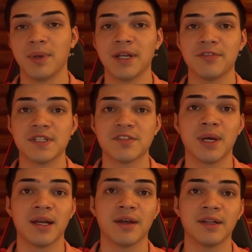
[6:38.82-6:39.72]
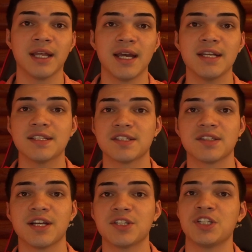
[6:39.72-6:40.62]
Benefits of buying online is
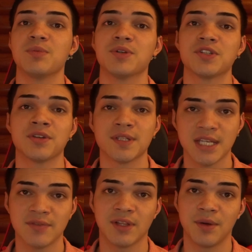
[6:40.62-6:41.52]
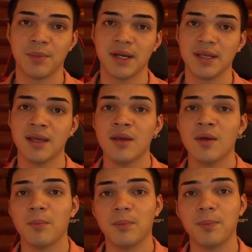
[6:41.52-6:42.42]
it's a lot cheaper, so you're going to save a lot of money.
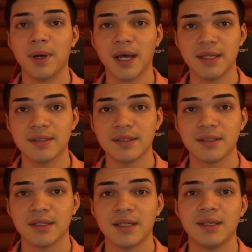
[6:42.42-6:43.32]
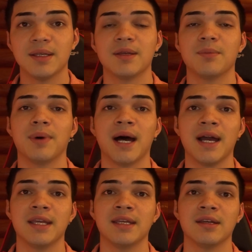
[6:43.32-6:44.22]
But
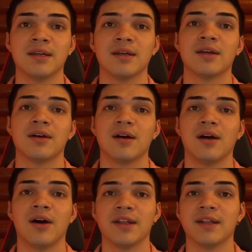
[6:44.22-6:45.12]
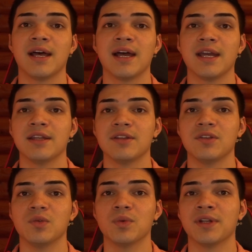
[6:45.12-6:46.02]
buying online,
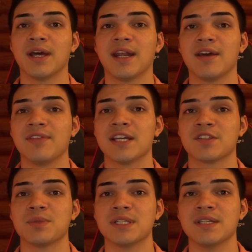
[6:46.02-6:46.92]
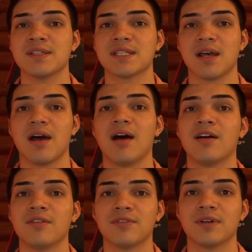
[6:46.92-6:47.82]
you will not have the expertise
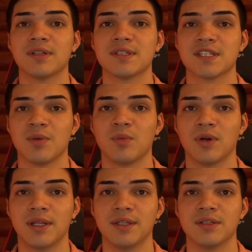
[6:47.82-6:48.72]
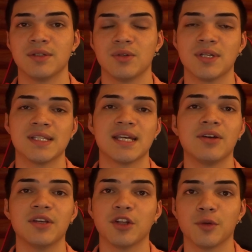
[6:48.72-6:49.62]
of someone who can
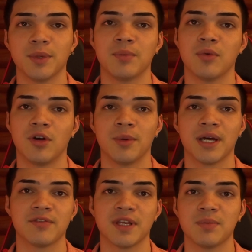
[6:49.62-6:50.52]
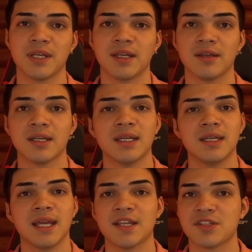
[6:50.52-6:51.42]
tell you a little bit more about vaping,
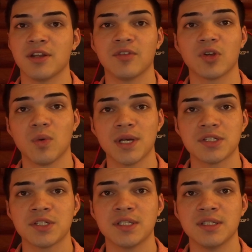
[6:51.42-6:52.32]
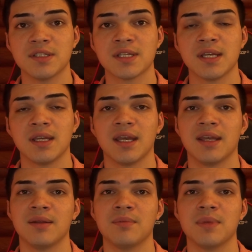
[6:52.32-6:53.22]
answer any of your questions,
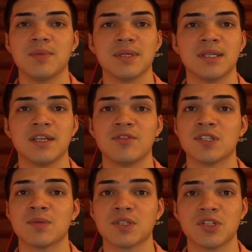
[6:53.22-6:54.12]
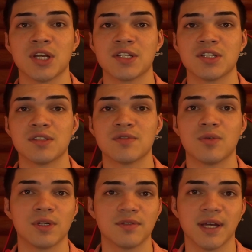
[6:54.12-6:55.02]
and maybe give you some suggestions
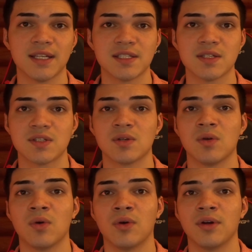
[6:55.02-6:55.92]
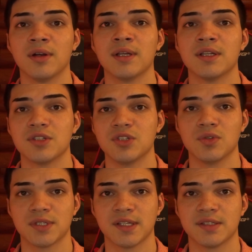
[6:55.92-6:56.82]
for devices or
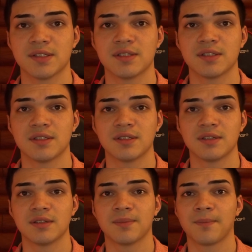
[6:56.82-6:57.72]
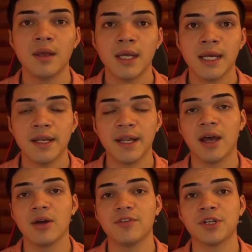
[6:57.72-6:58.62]
juices.
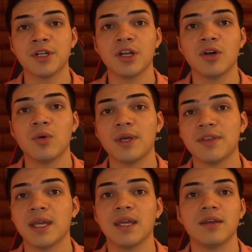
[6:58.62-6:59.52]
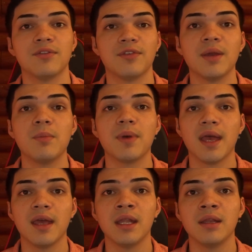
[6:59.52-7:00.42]
Now, if you're going to go with a vape
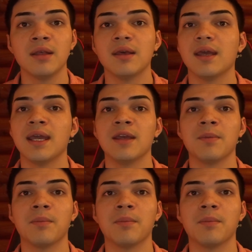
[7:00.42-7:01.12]
pen, a